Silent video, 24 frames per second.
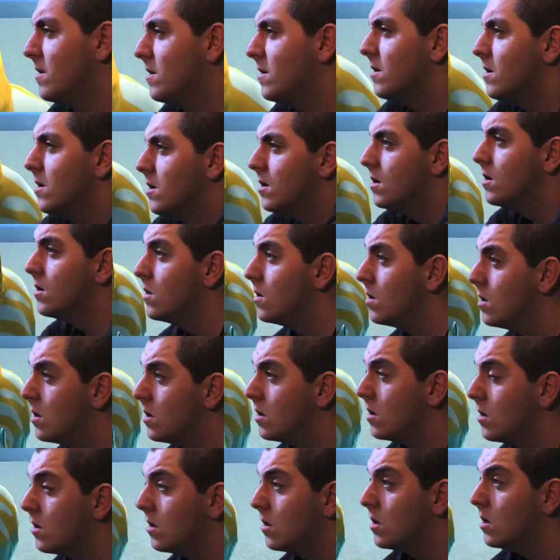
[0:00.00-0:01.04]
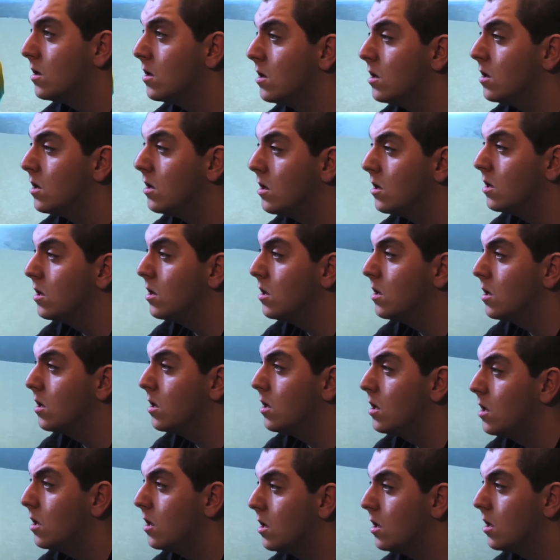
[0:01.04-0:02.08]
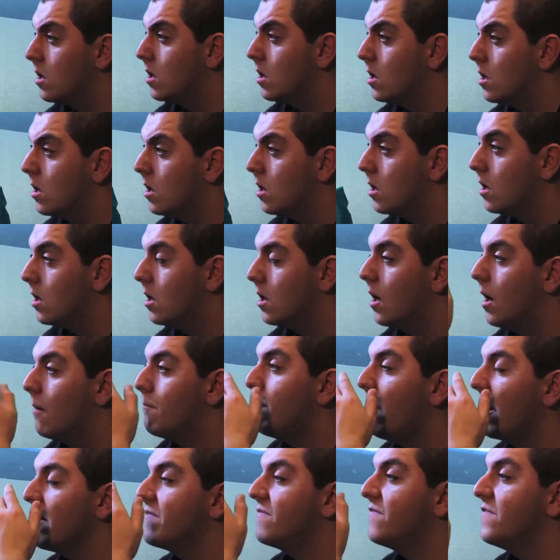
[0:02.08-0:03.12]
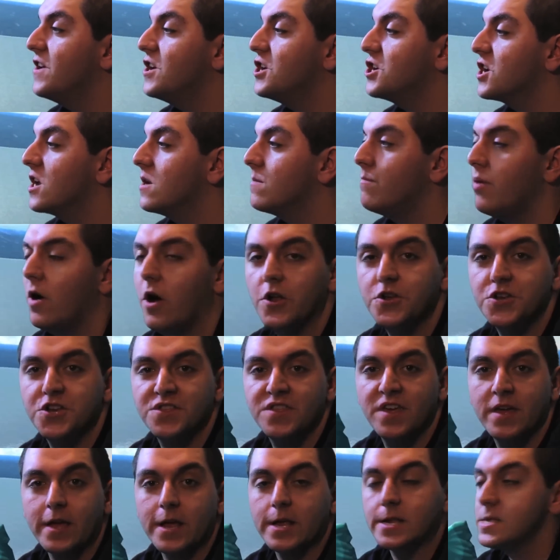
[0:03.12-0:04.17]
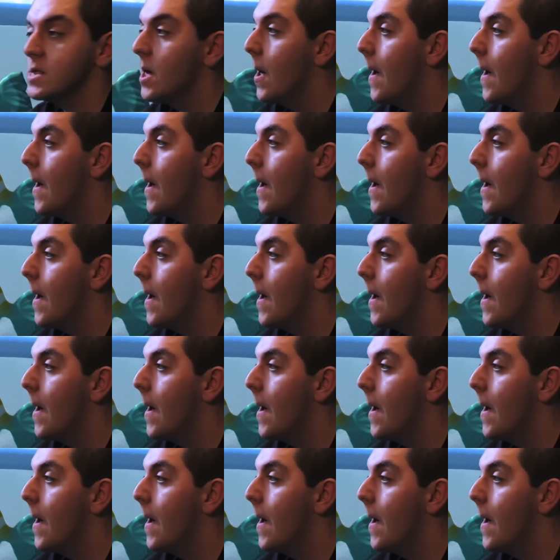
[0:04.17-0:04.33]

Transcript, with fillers: done testing, press menu. My fish can punch things.